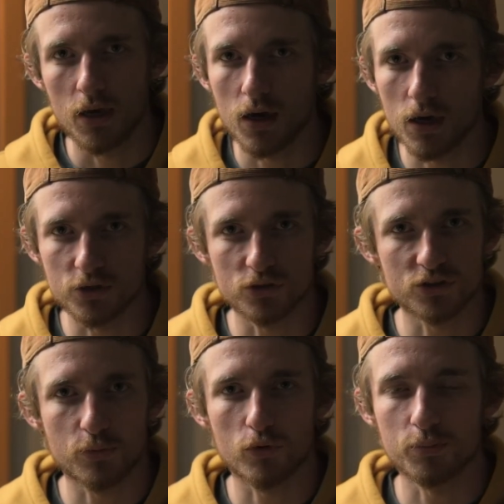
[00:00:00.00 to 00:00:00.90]
Your
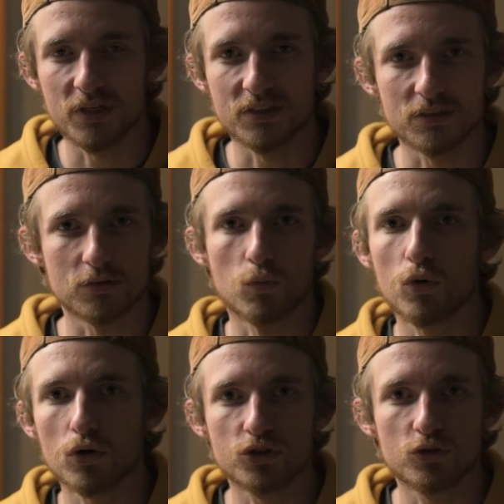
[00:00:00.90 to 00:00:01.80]
support means the
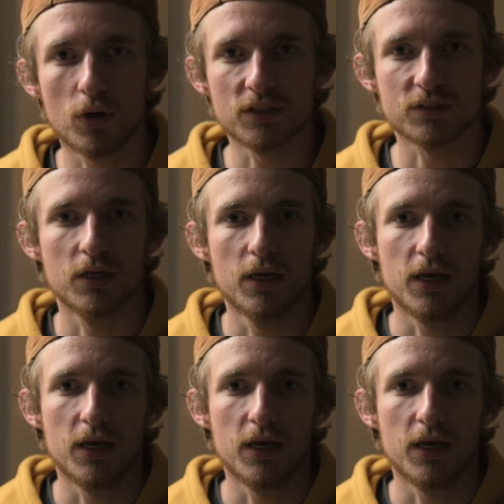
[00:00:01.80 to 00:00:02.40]
world to us.